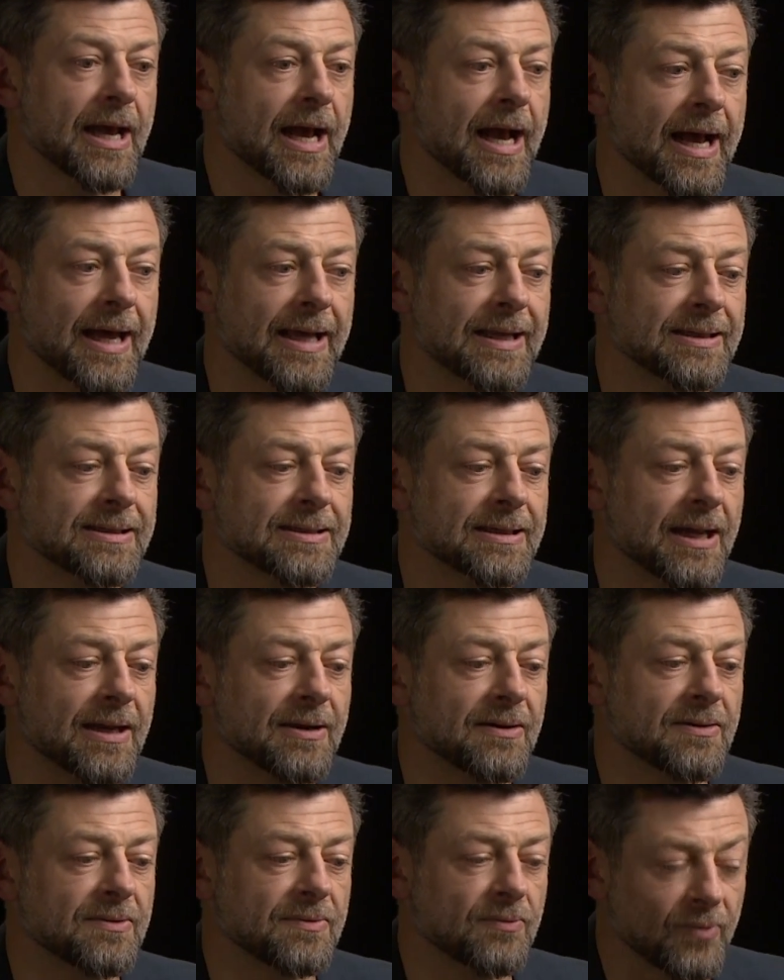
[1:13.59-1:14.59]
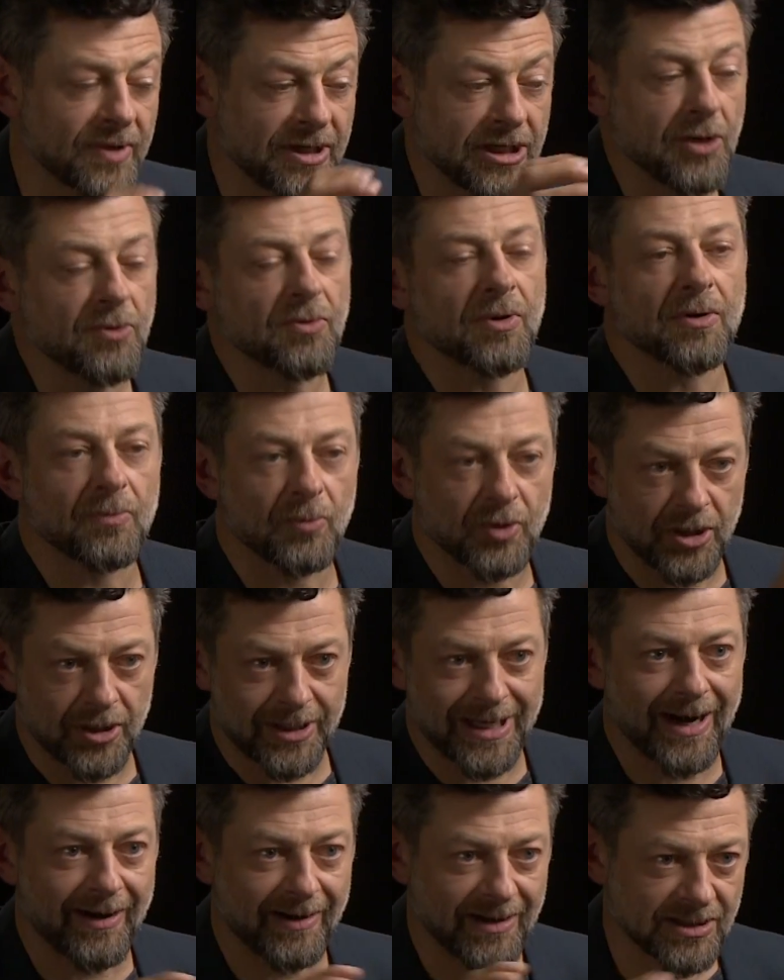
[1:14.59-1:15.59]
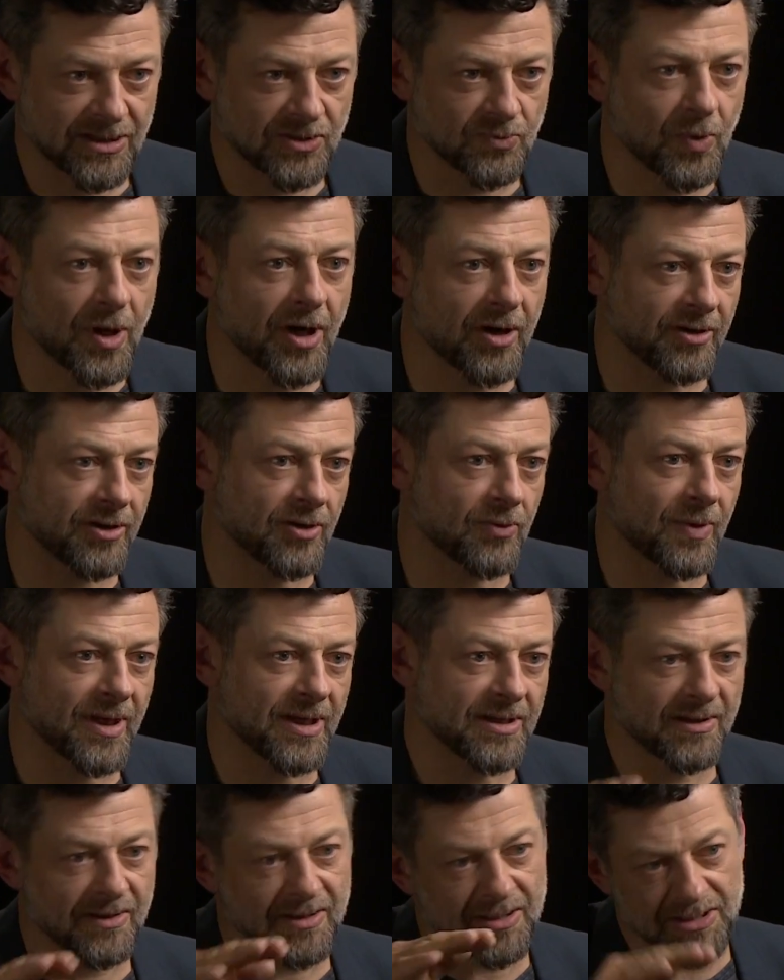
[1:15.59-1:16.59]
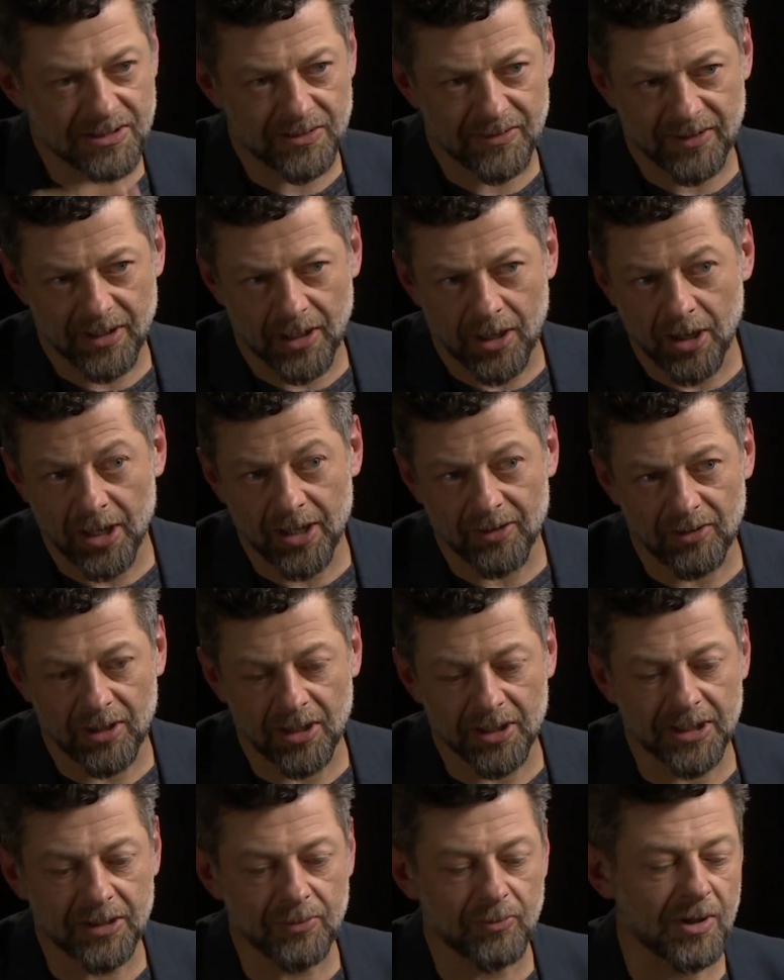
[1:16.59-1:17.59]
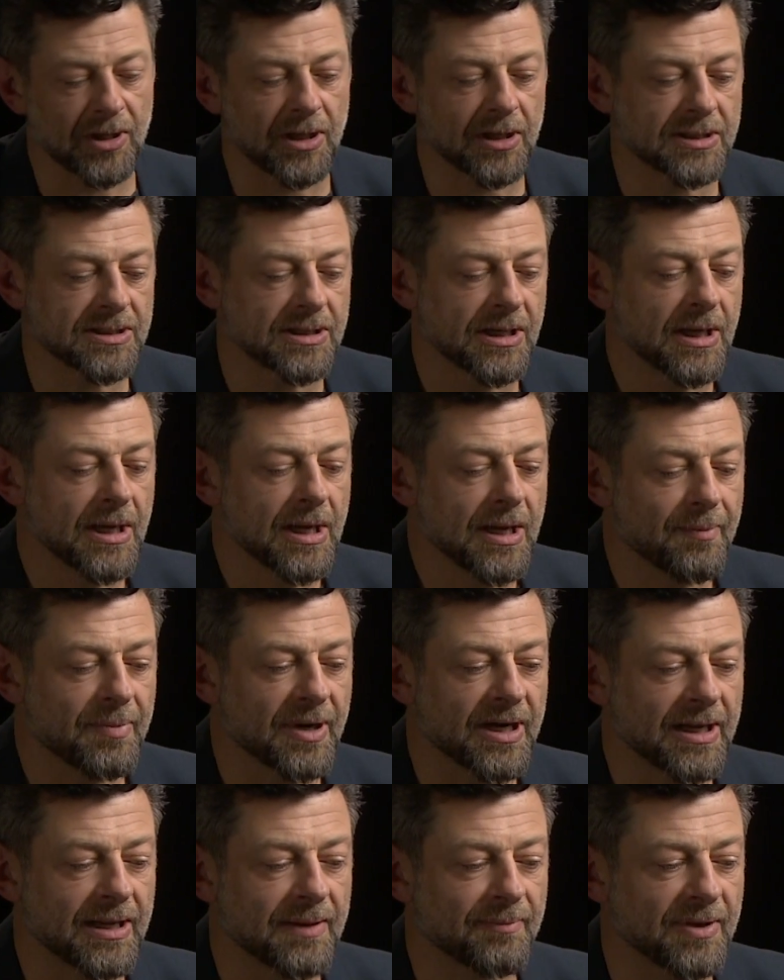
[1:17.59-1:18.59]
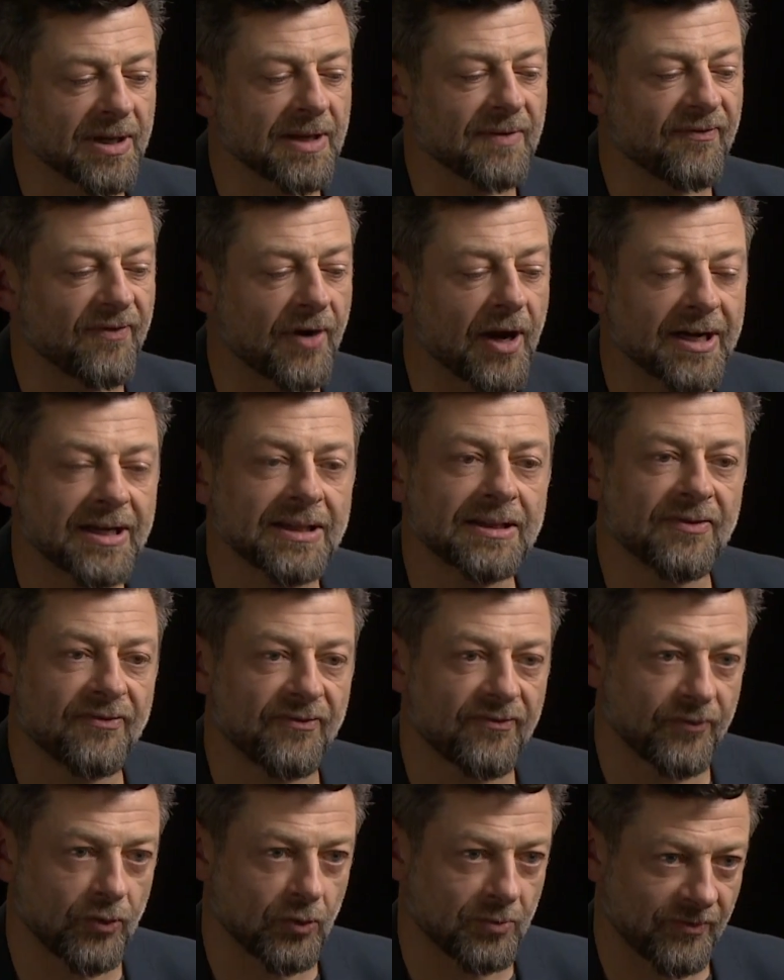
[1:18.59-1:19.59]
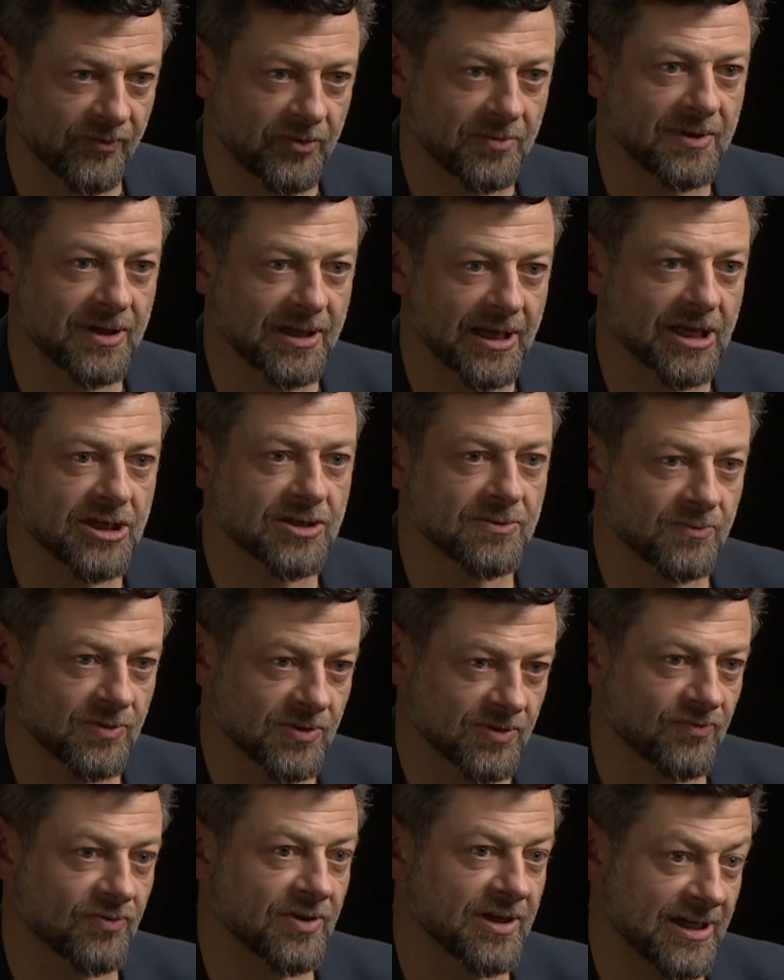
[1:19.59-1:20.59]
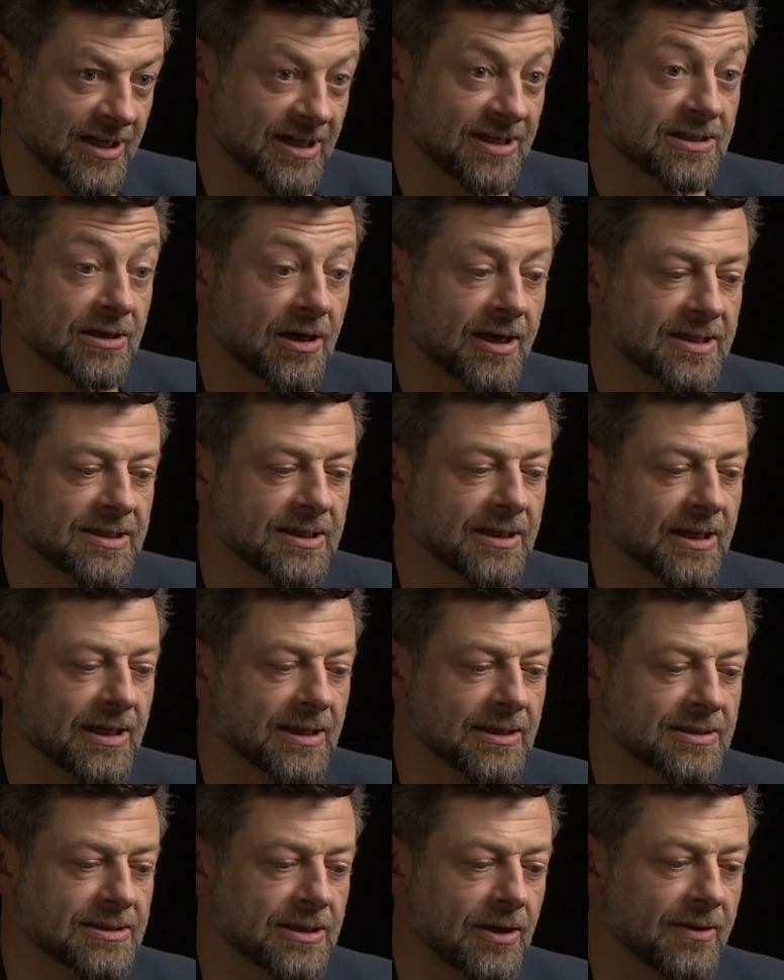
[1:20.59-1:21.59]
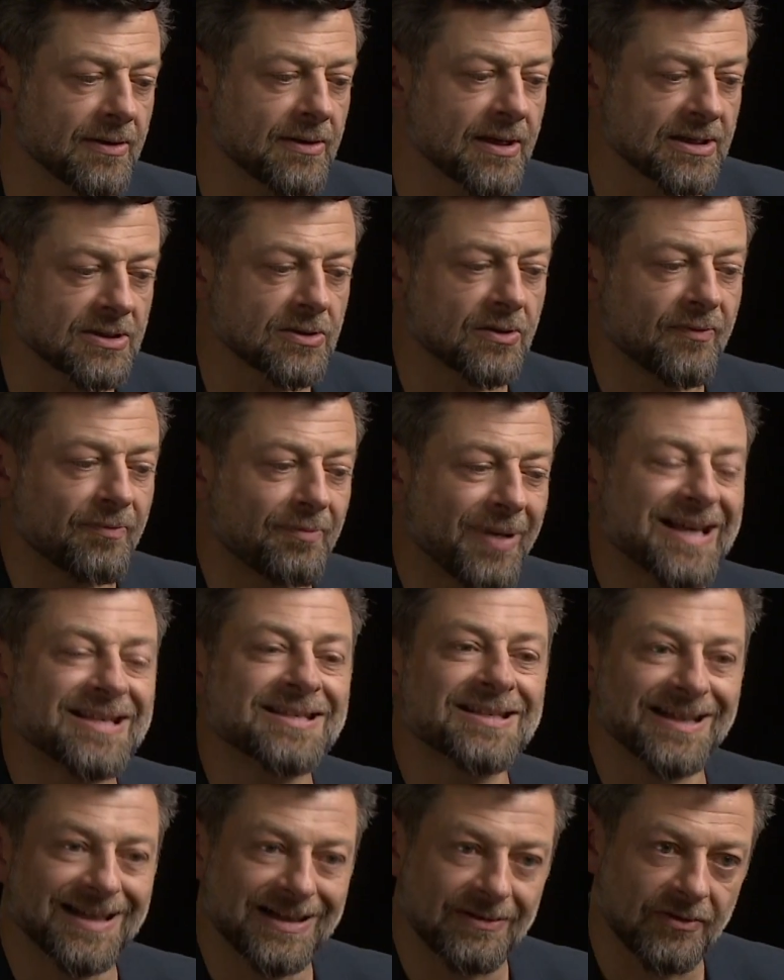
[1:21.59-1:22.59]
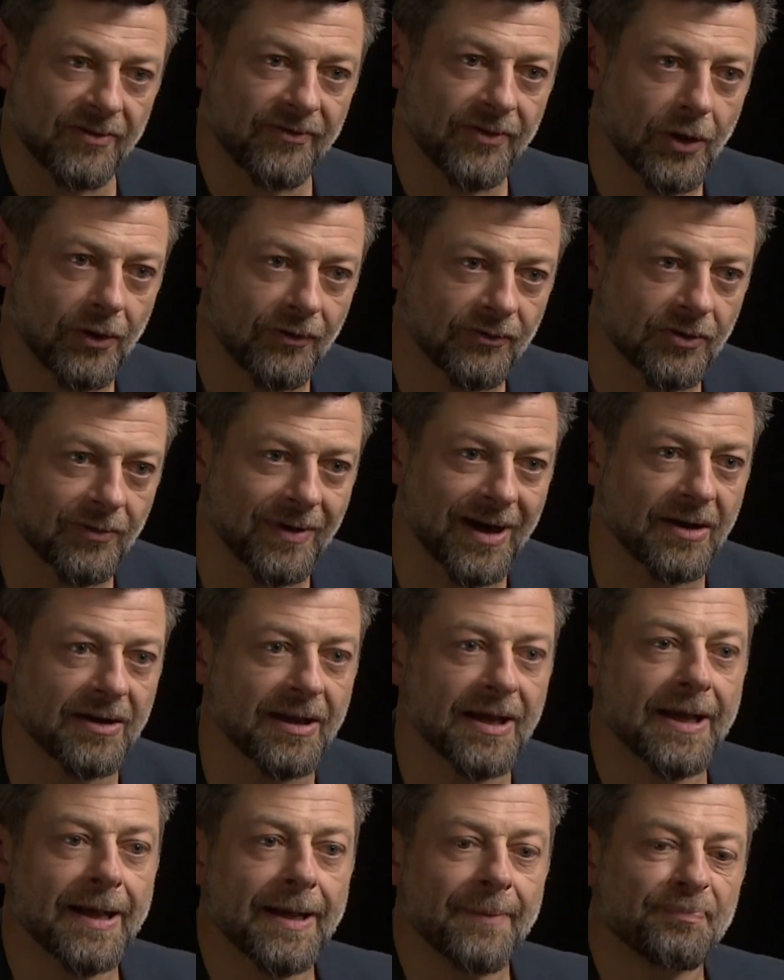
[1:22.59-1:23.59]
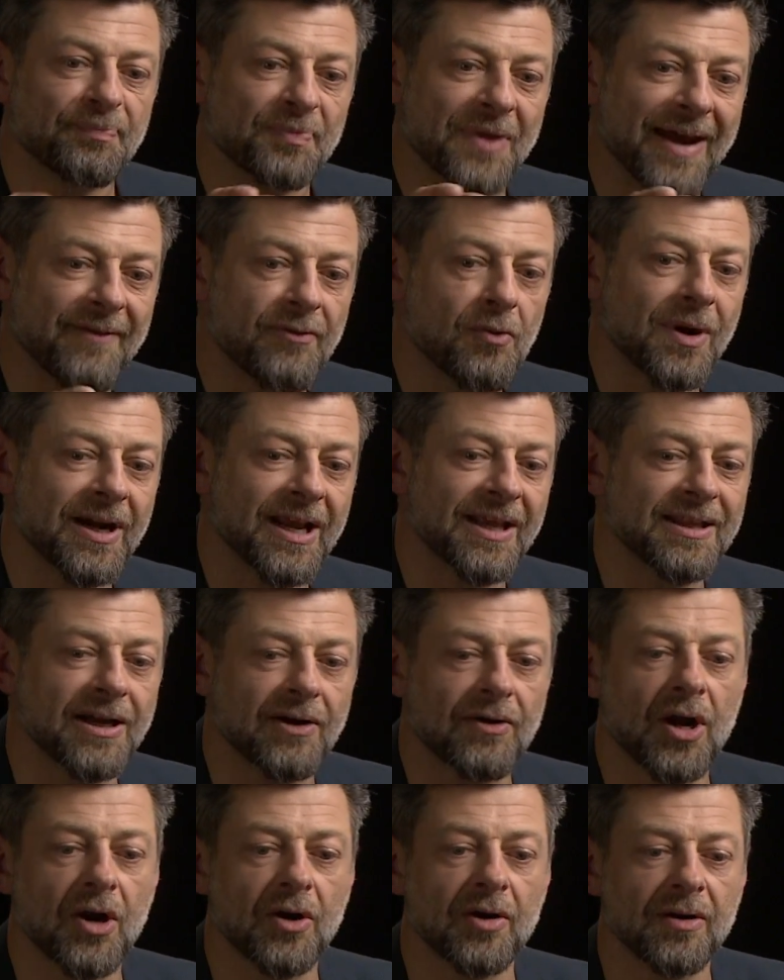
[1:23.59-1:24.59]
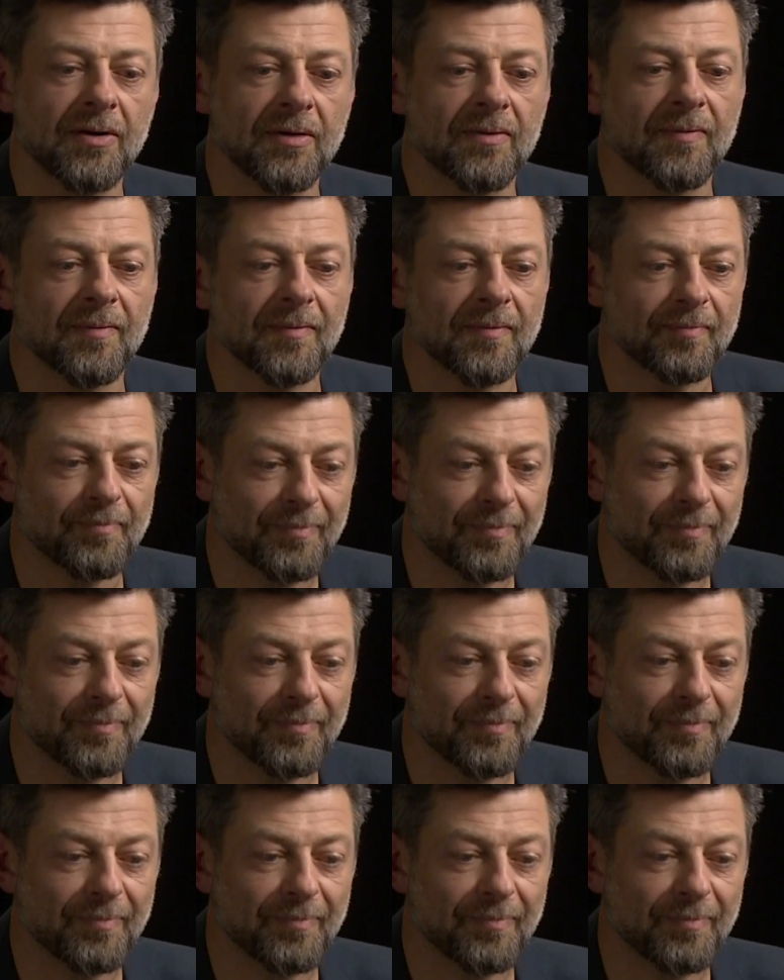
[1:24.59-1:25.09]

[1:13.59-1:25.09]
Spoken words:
And we knew what our characters were and the way that the sort of the hierarchy worked, but finding the form of communication was really exciting. And so it sort of basically revolved around everyone had their own